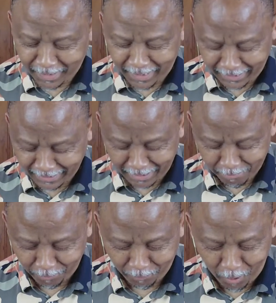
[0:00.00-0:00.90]
And
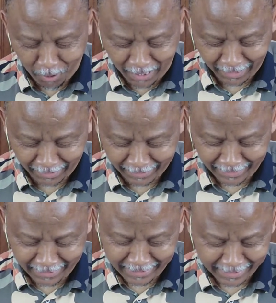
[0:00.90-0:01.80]
before I
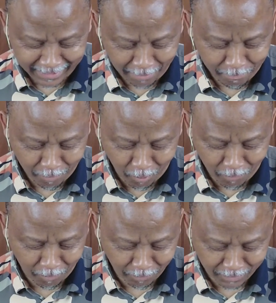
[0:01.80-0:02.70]
step
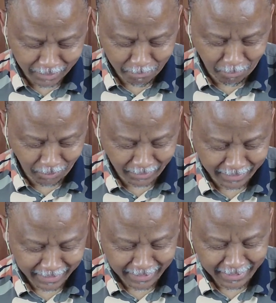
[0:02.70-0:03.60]
off of this
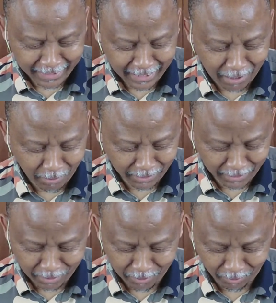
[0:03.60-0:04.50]
point, I want
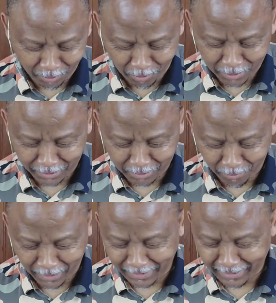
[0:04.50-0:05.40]
us to notice
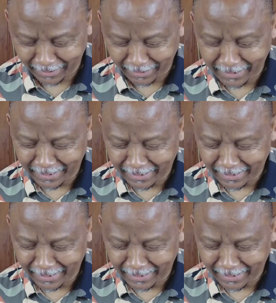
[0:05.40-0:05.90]
one thing